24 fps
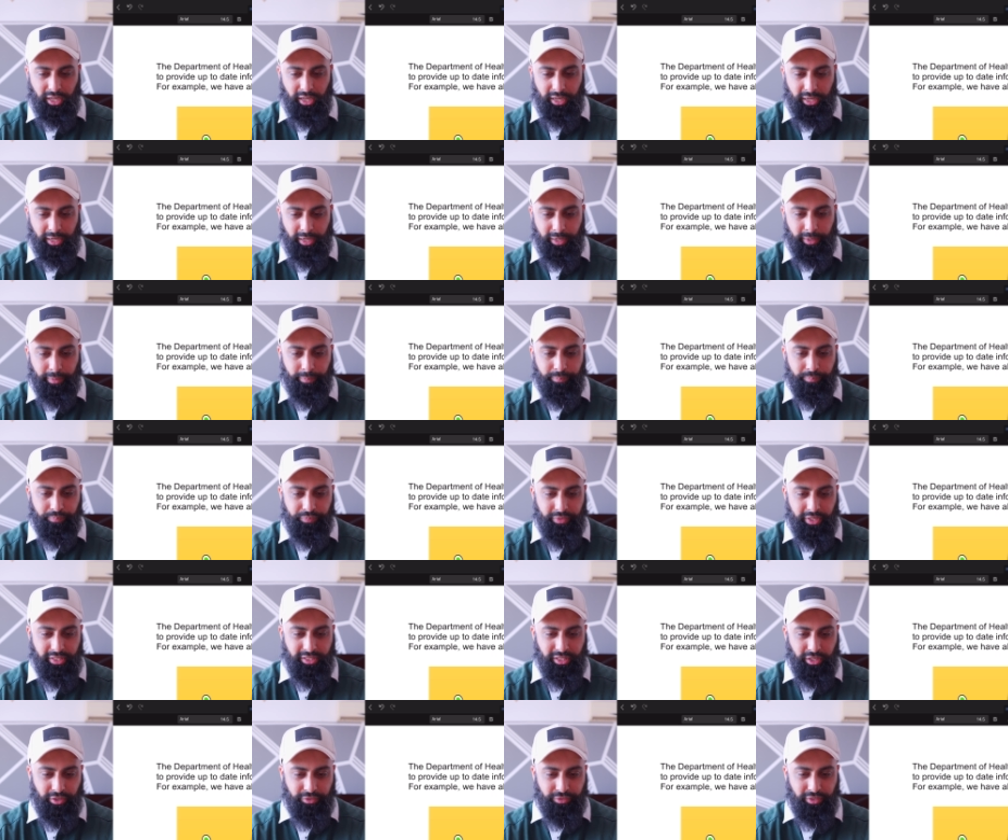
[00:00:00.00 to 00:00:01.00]
Um,
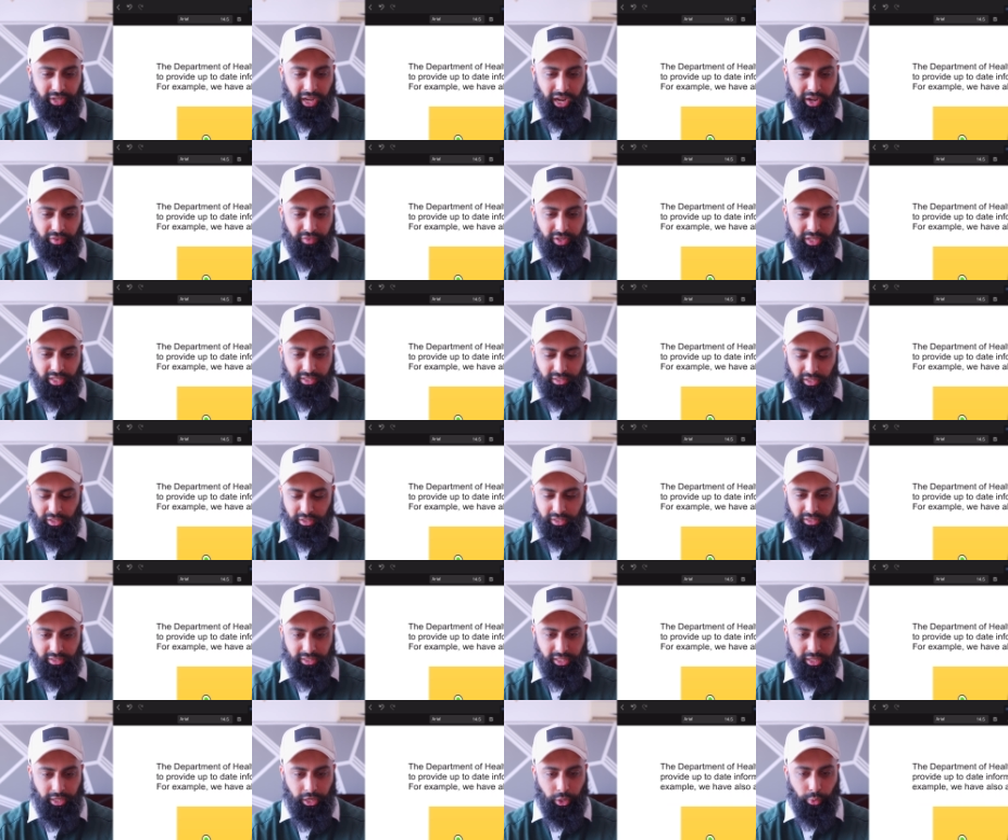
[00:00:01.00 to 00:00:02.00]
instead of carries, I
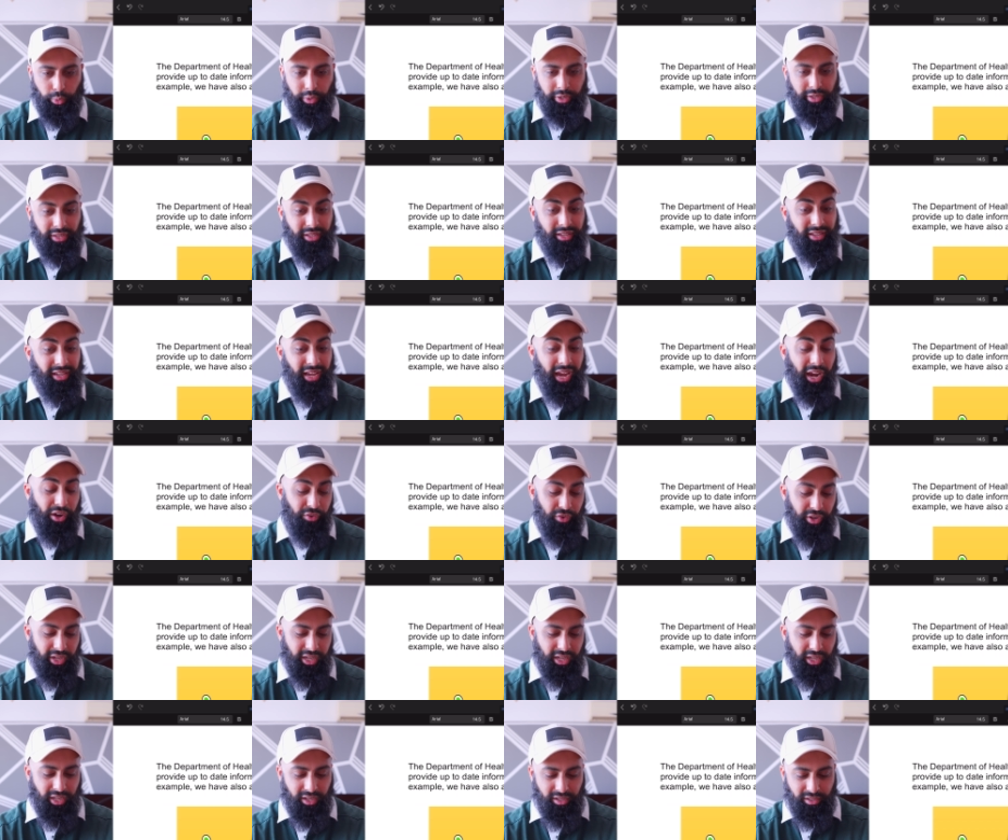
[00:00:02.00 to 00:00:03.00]
could say, oh,
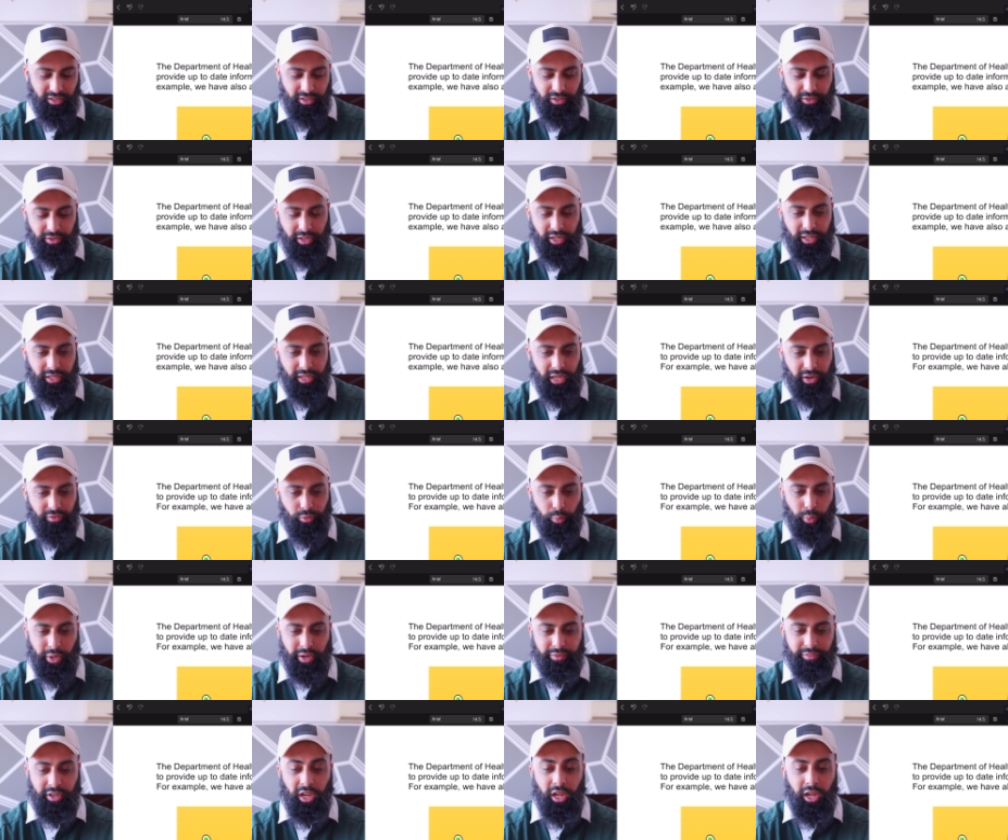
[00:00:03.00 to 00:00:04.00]
carry, okay, carry,
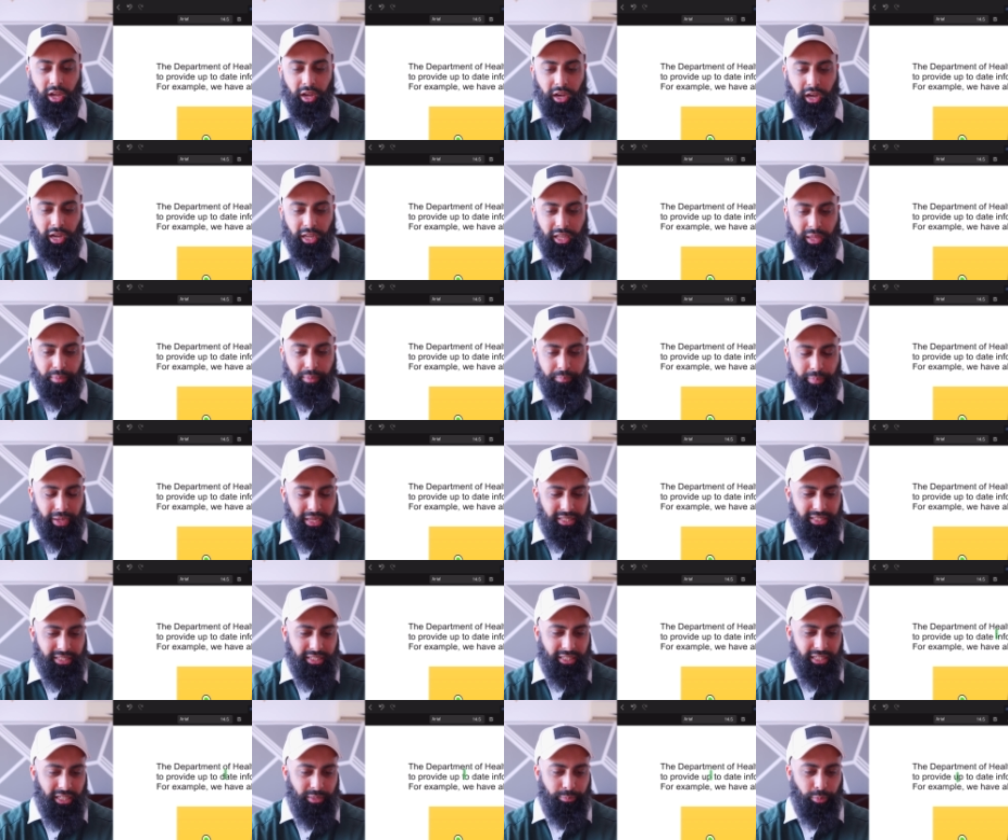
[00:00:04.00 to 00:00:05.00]
whatever. I can
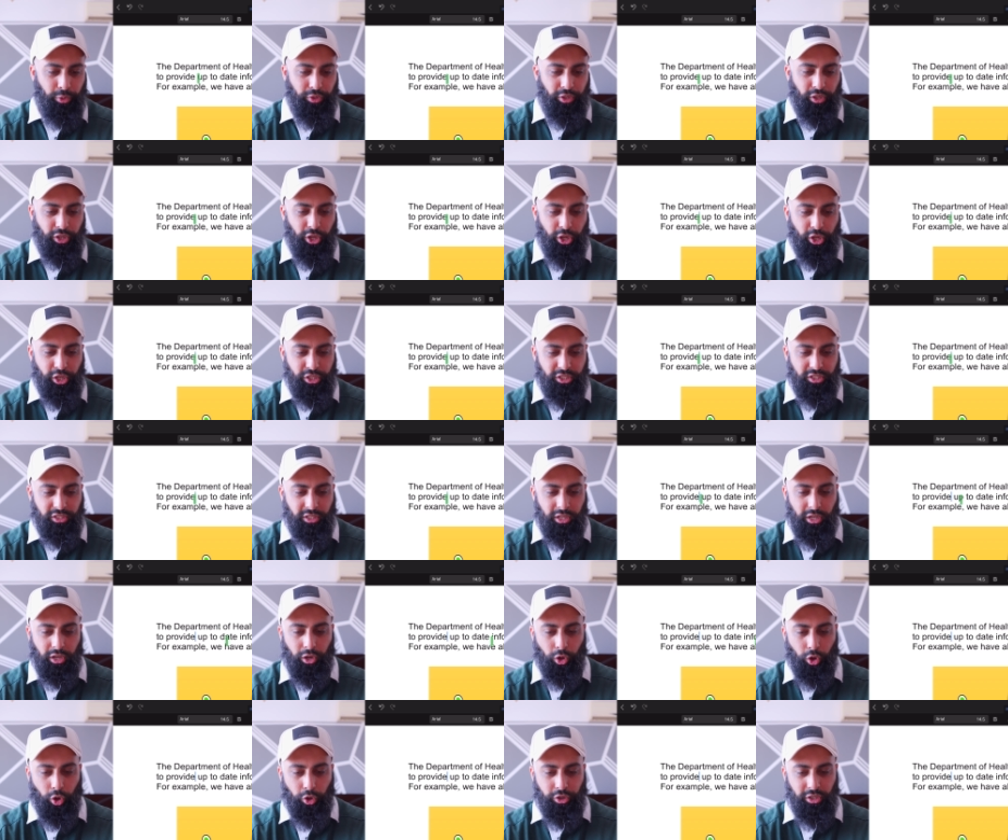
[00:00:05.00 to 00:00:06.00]
basically put the cursor
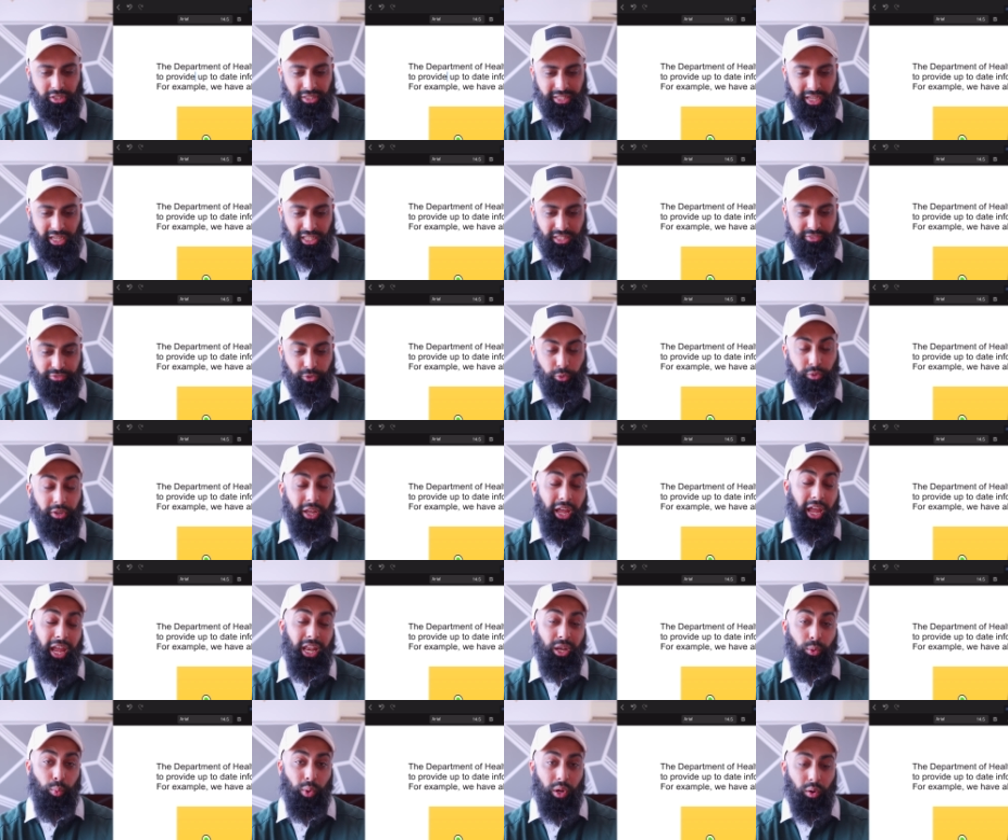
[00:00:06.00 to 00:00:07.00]
on a text field
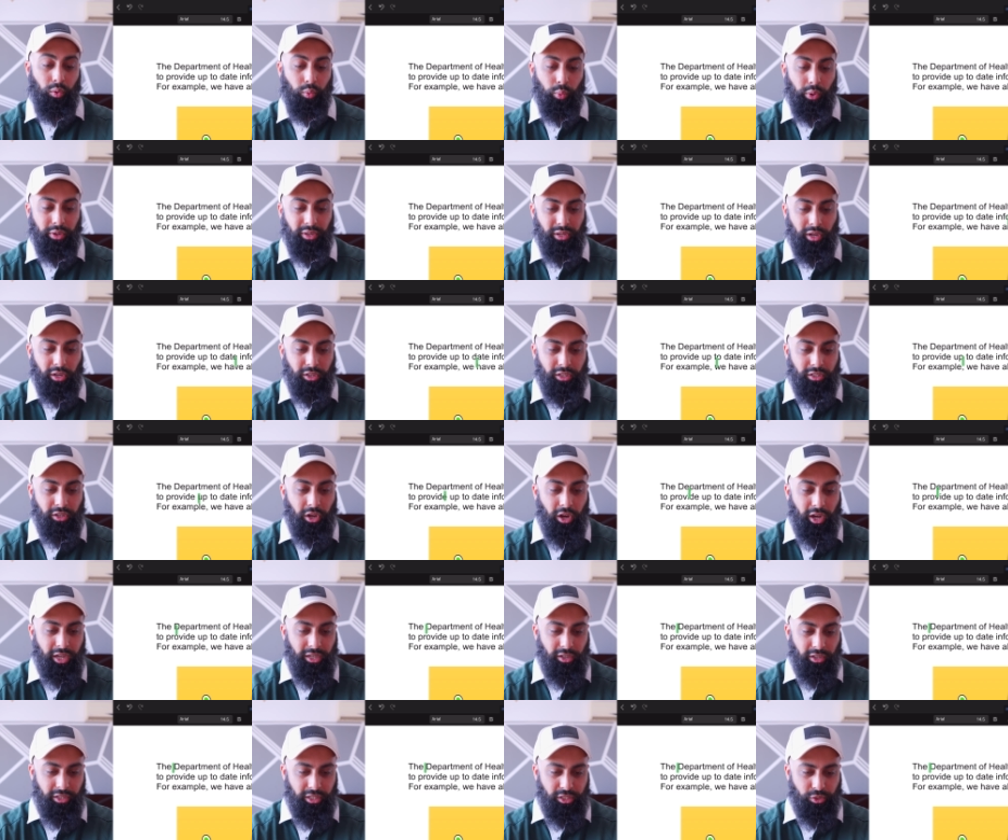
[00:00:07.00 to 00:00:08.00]
anywhere I want. I could
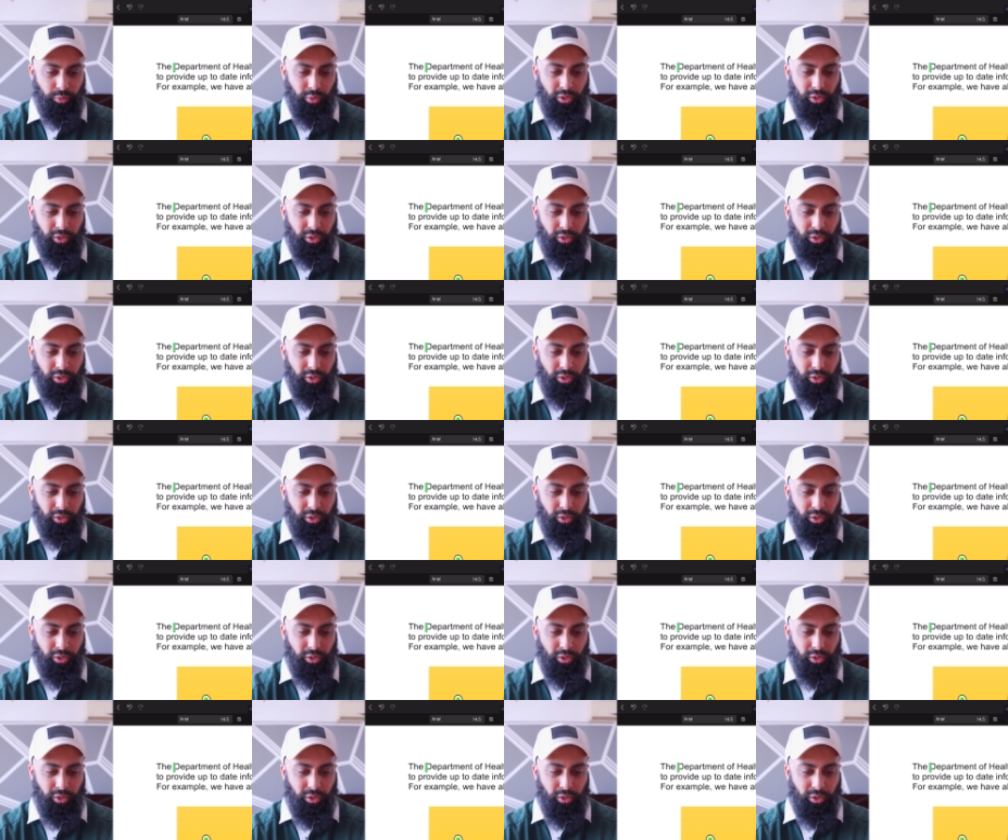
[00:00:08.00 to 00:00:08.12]
highlight as